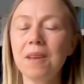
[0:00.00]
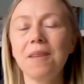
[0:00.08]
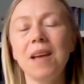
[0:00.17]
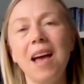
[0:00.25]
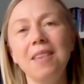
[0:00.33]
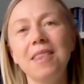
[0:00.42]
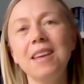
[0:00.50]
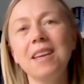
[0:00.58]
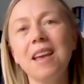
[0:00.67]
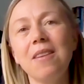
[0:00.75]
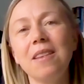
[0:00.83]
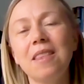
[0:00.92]
I think
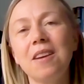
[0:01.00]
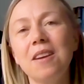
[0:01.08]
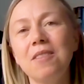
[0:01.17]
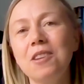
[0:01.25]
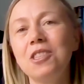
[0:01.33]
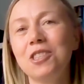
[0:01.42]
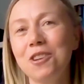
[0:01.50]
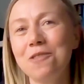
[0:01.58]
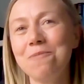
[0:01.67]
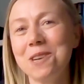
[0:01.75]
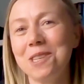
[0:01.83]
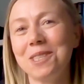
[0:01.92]
there's two
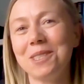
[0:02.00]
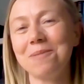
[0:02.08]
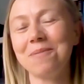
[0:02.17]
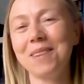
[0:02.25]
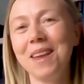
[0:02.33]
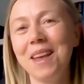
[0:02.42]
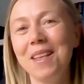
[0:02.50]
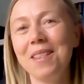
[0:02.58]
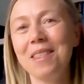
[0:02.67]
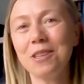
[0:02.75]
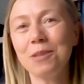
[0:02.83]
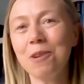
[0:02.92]
words.
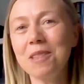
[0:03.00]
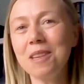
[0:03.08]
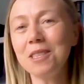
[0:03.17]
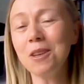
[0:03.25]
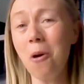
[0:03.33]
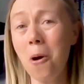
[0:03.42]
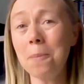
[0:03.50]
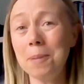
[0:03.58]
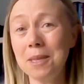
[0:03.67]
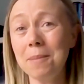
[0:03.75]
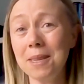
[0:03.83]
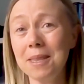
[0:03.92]
There's one that's
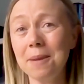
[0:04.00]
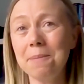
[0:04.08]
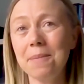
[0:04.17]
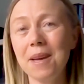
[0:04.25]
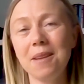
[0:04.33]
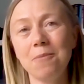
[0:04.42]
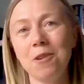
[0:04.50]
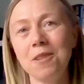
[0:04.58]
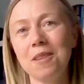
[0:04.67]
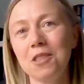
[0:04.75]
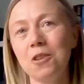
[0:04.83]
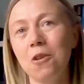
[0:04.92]
optimism and one
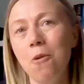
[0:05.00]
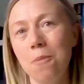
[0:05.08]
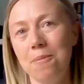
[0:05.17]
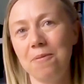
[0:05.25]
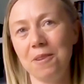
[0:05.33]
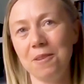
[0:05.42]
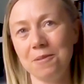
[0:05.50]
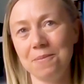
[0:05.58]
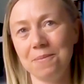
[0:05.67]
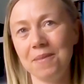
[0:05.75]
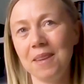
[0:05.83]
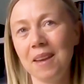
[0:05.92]
that's hopeful.
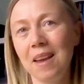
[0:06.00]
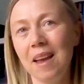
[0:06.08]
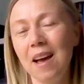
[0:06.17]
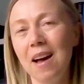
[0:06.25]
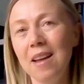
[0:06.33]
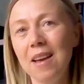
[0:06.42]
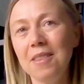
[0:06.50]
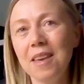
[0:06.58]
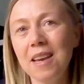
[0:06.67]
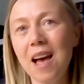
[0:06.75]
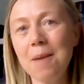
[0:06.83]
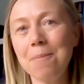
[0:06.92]
And I
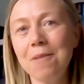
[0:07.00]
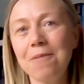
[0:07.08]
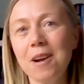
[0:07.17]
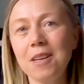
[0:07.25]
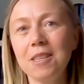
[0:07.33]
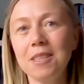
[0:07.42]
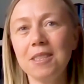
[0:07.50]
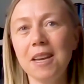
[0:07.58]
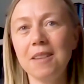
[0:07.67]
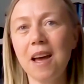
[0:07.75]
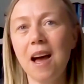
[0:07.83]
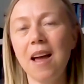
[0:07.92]
think I prefer to say
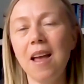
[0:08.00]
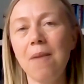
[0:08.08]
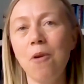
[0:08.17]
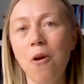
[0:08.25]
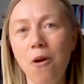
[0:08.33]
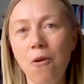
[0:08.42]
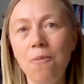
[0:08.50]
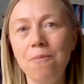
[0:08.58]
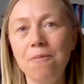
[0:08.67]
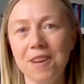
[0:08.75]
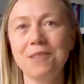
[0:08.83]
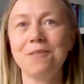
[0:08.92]
that I am
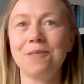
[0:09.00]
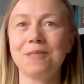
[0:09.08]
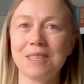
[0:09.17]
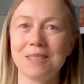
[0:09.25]
hope-filled